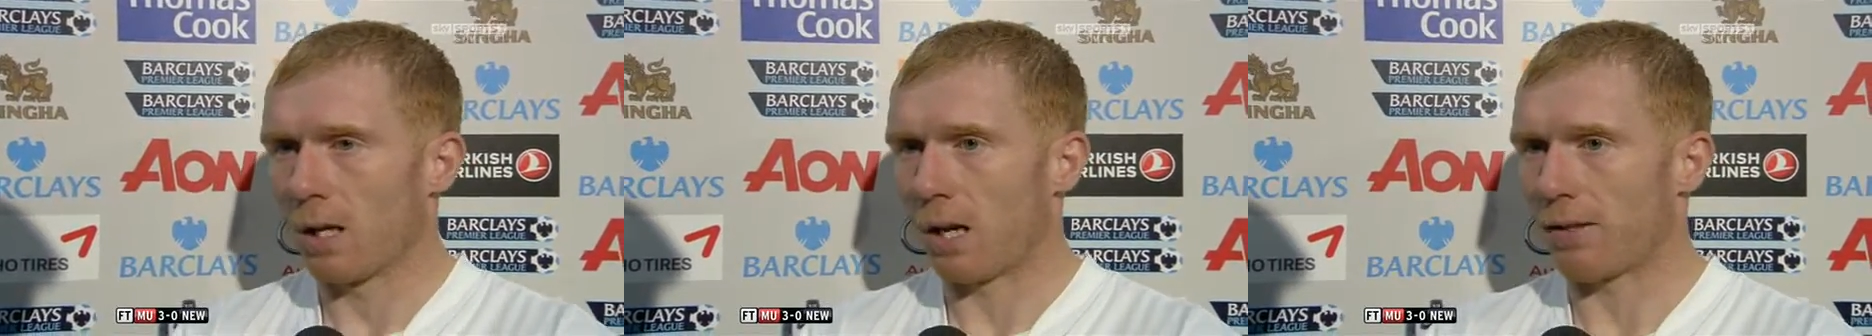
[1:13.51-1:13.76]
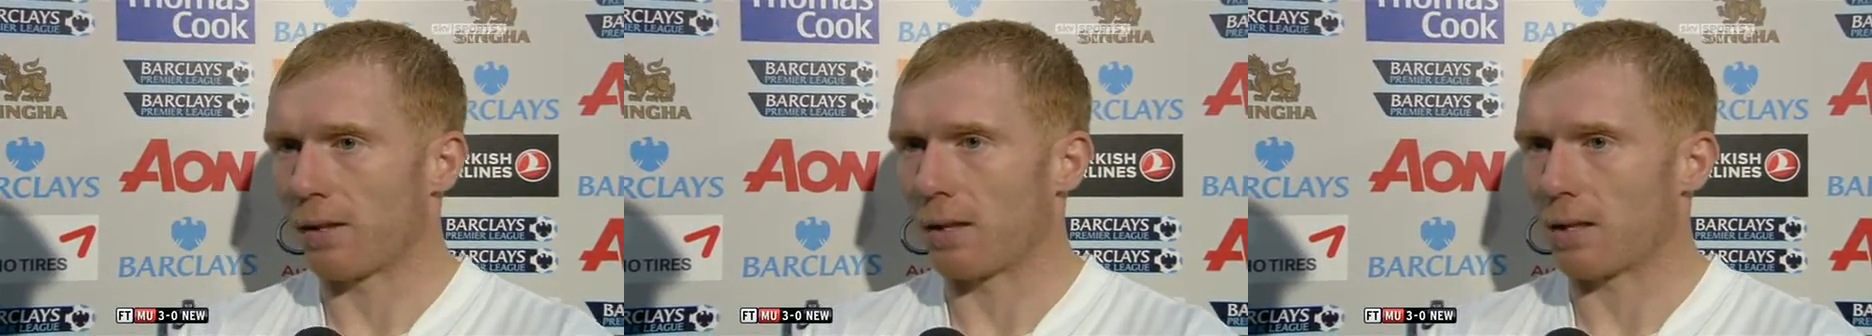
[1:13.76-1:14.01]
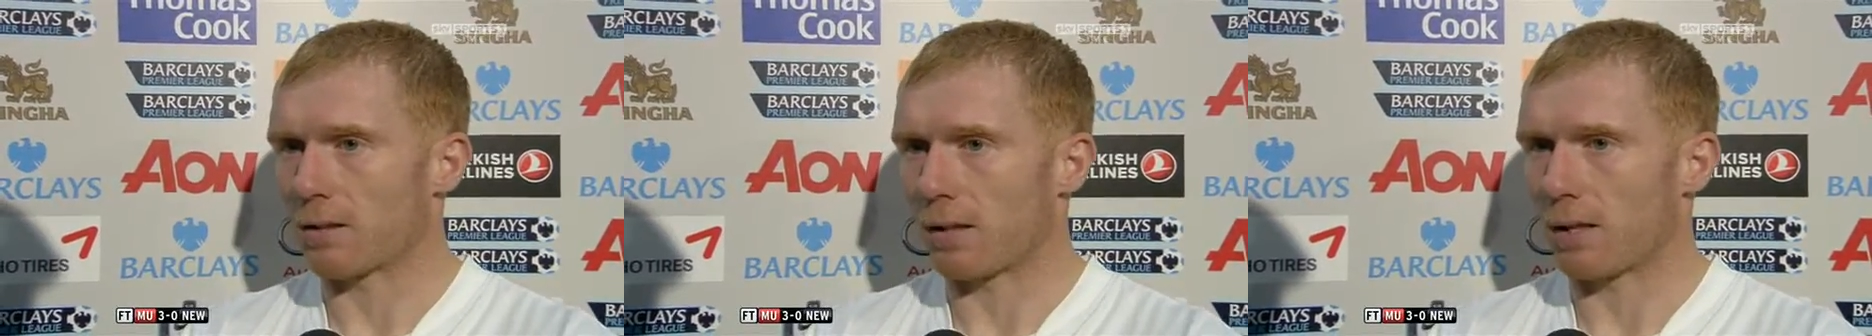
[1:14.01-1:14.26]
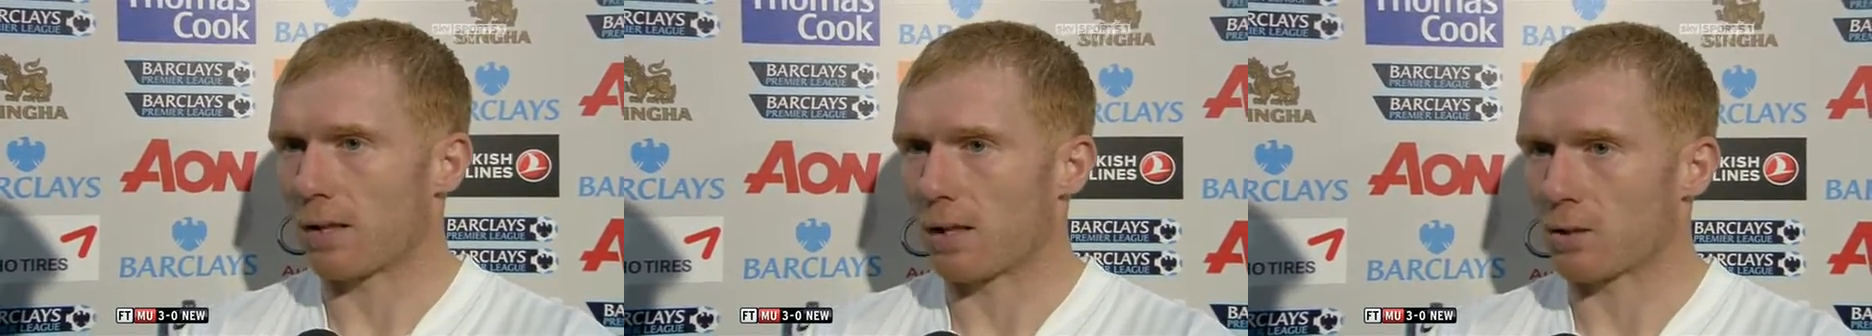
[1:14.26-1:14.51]
I think
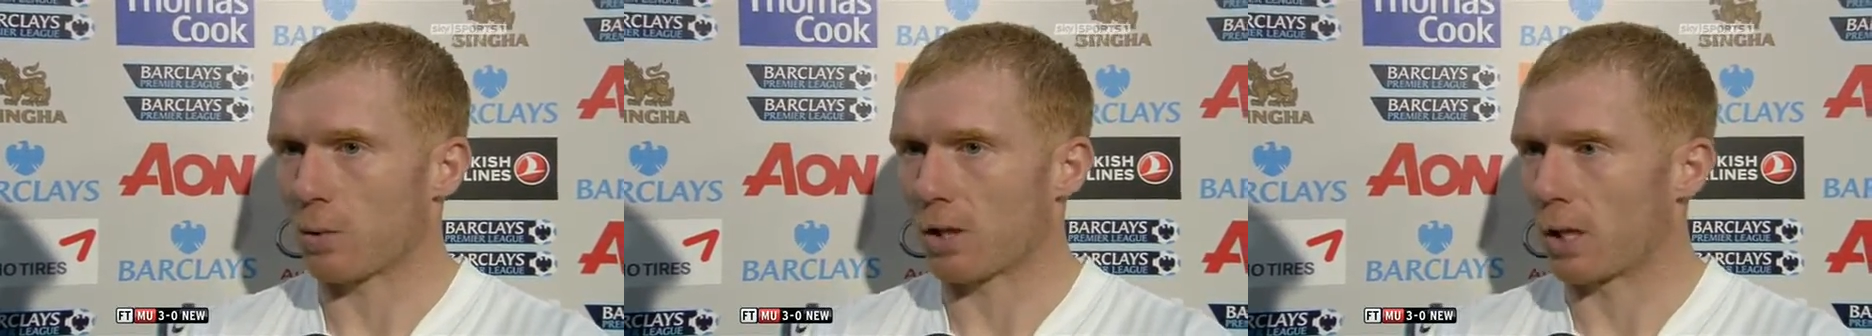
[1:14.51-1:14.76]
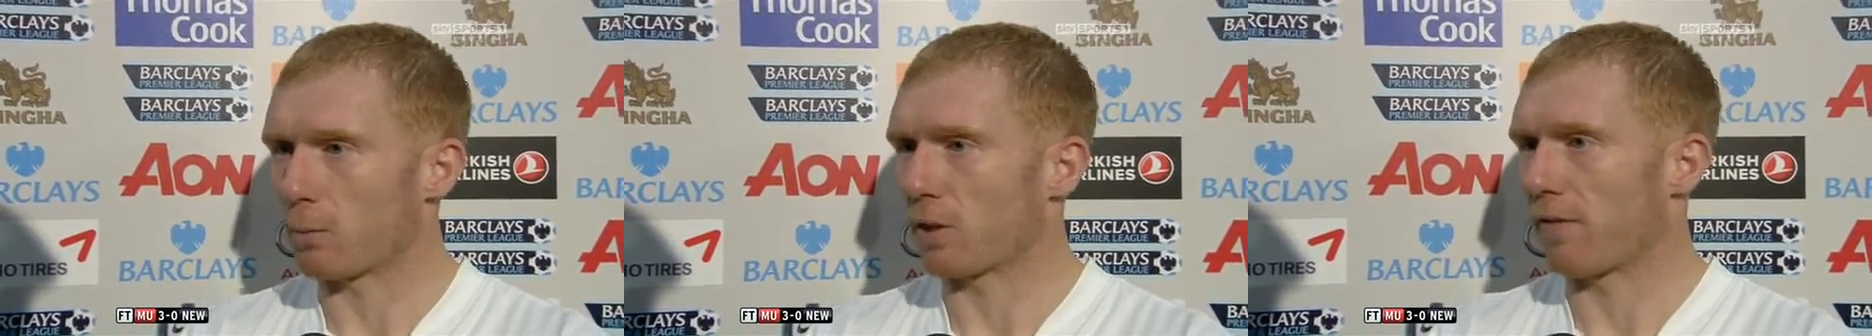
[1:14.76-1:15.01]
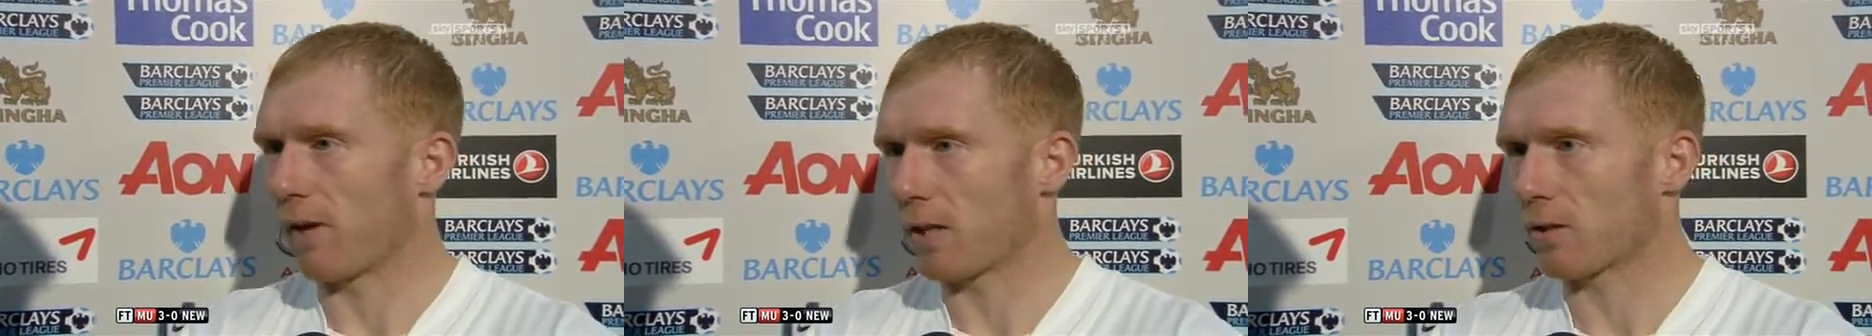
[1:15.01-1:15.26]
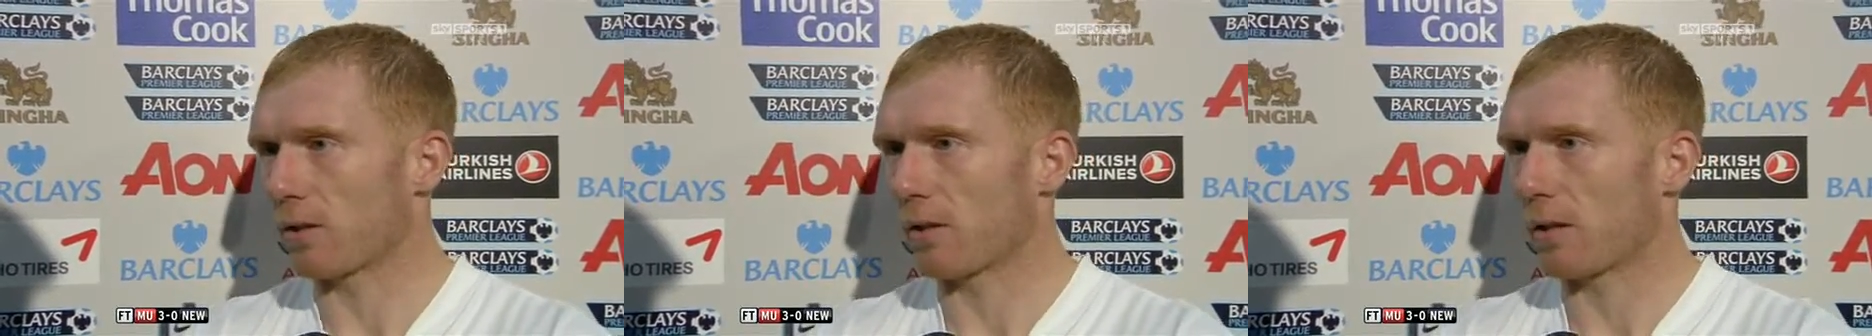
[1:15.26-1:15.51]
that's what keeps you
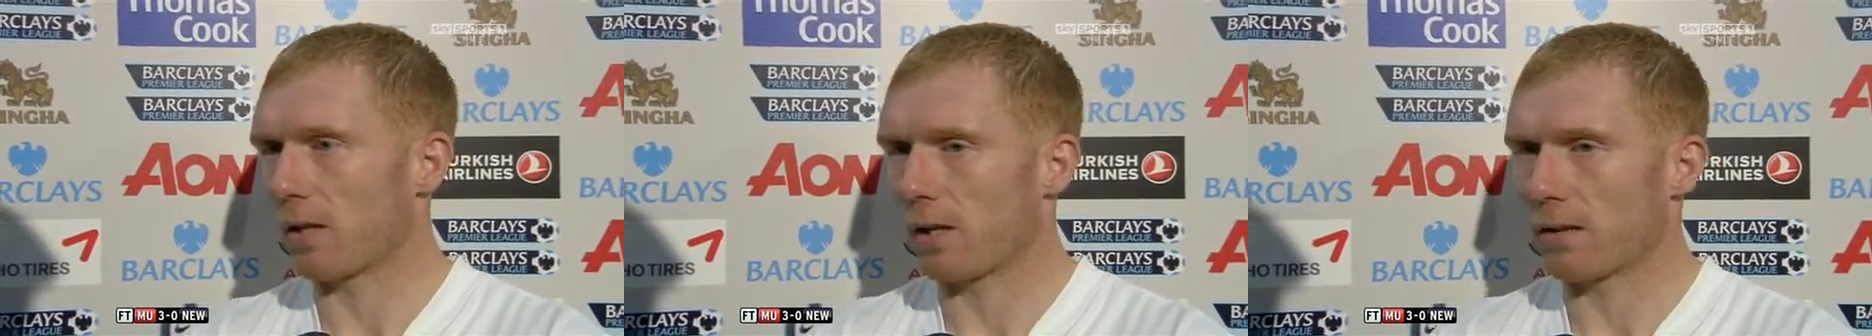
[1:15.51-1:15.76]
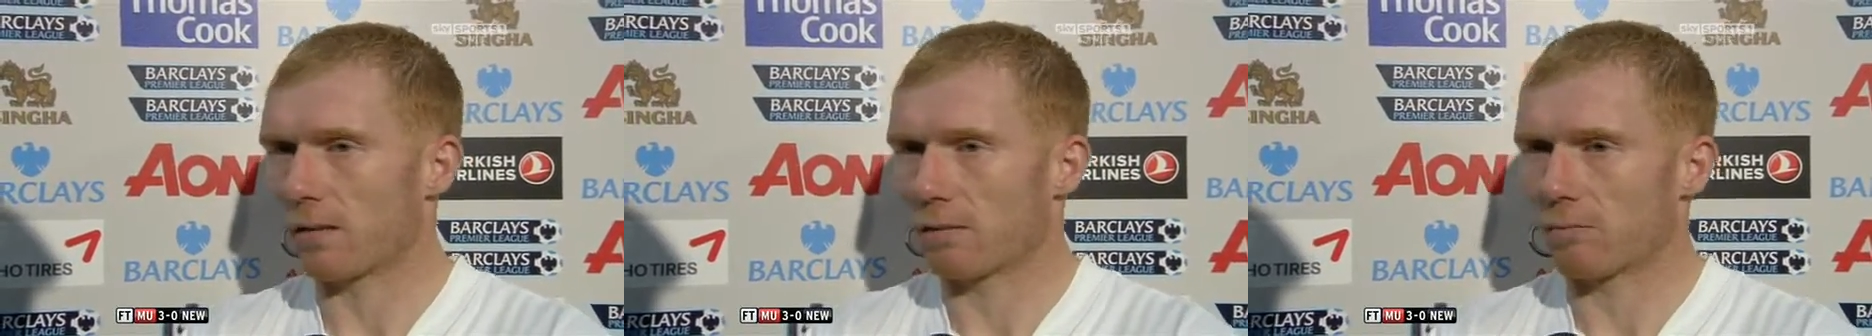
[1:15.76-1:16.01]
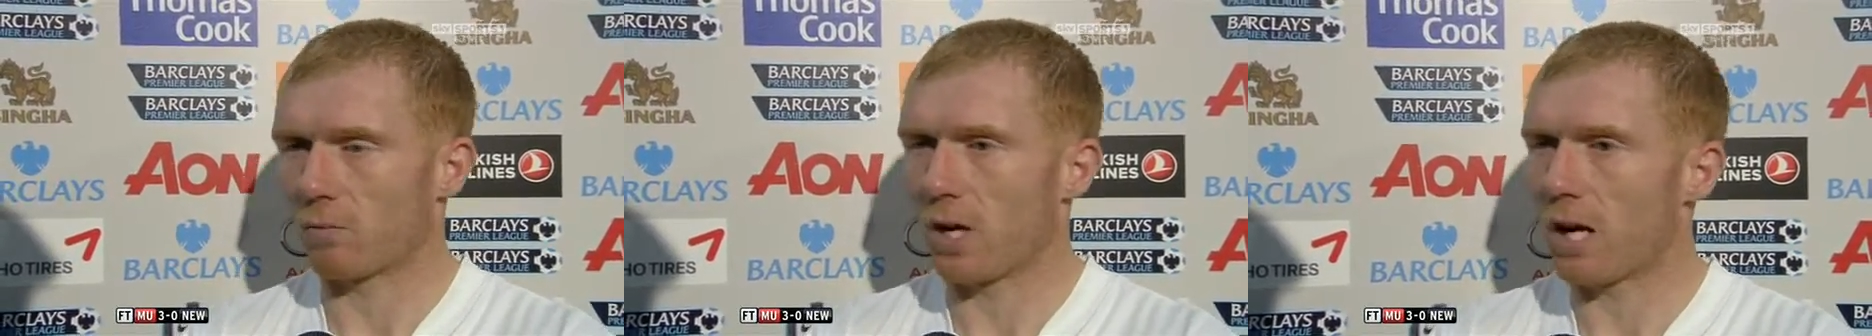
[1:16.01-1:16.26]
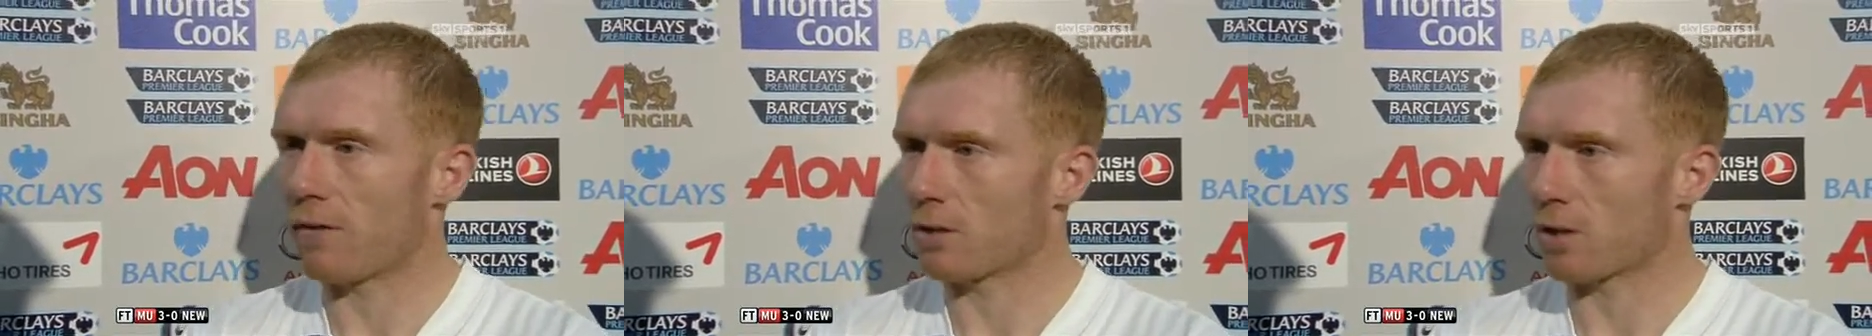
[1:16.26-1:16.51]
fresh and
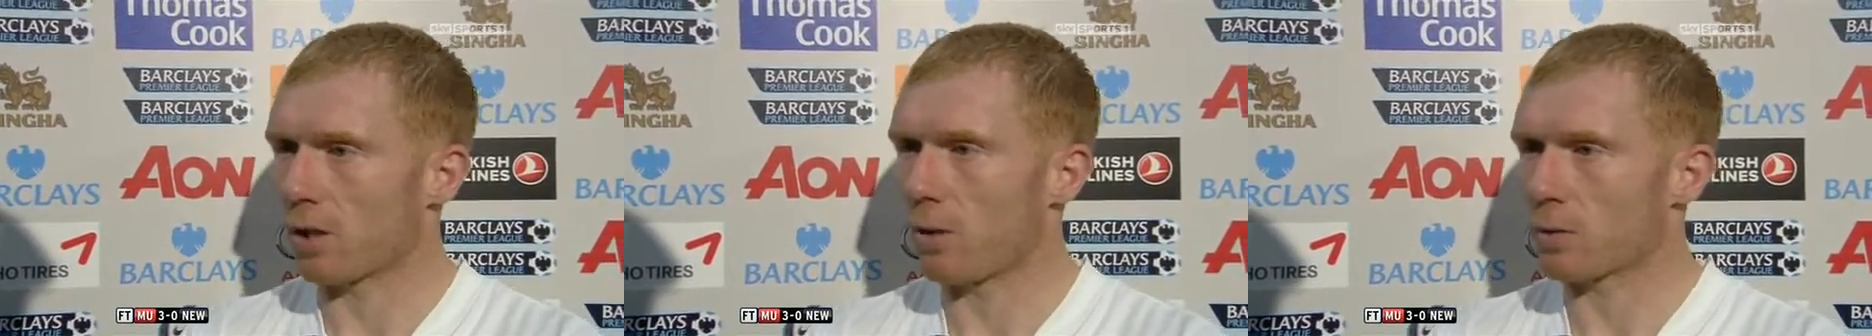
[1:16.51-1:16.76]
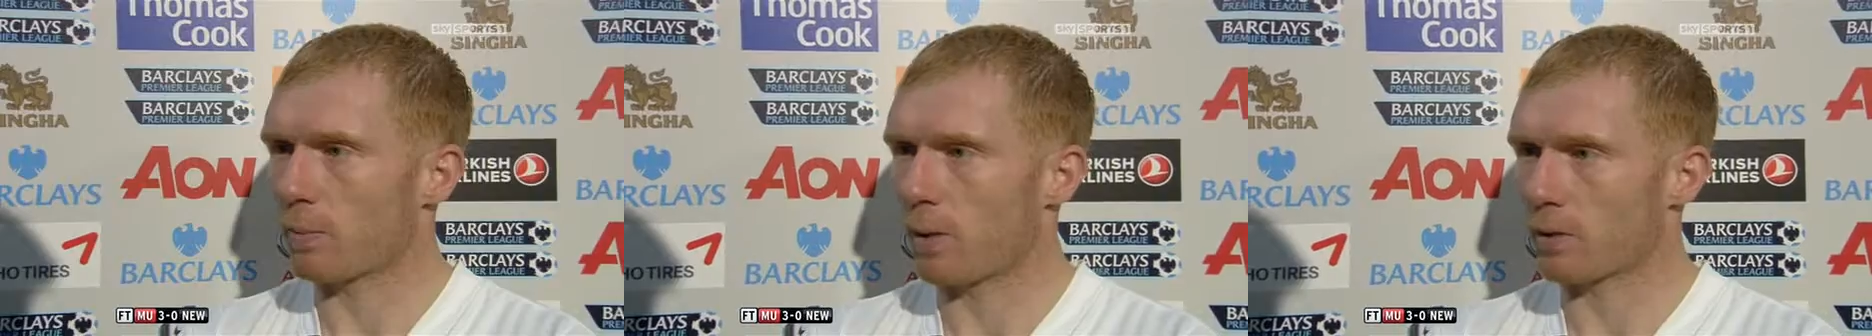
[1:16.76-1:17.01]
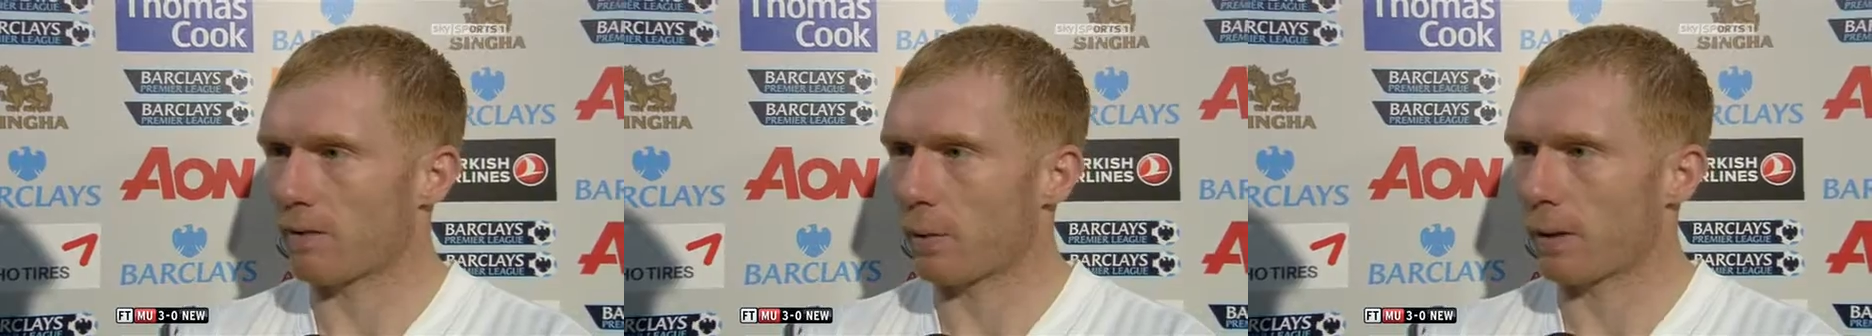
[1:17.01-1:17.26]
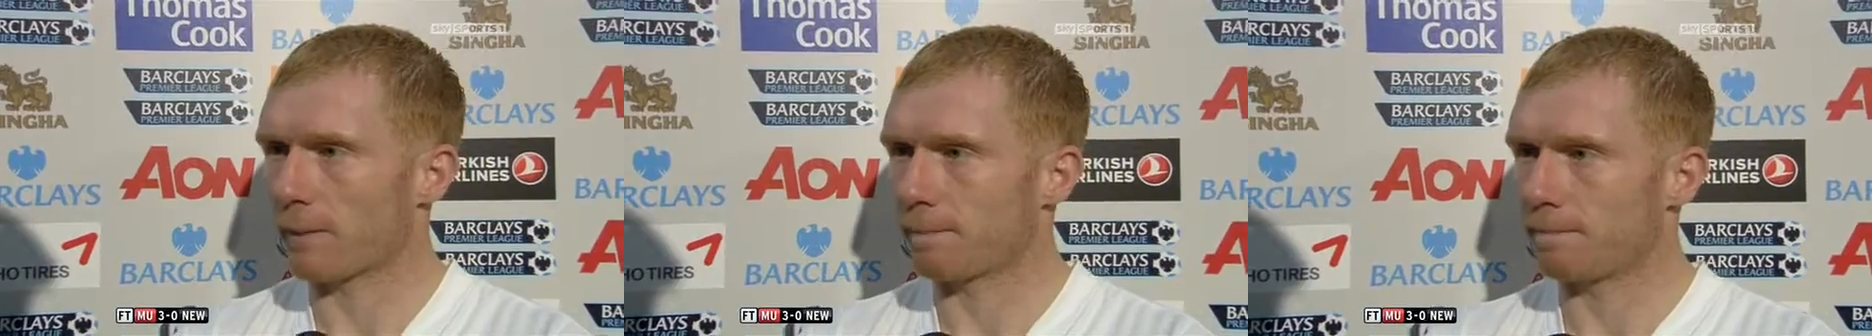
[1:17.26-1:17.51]
raring to go, I suppose,
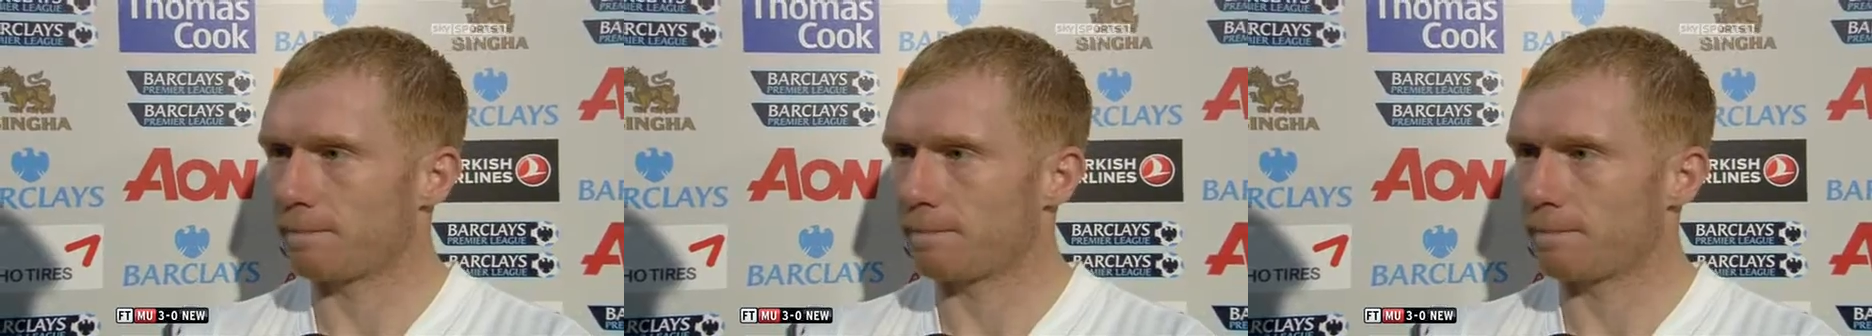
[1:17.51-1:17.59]
every week.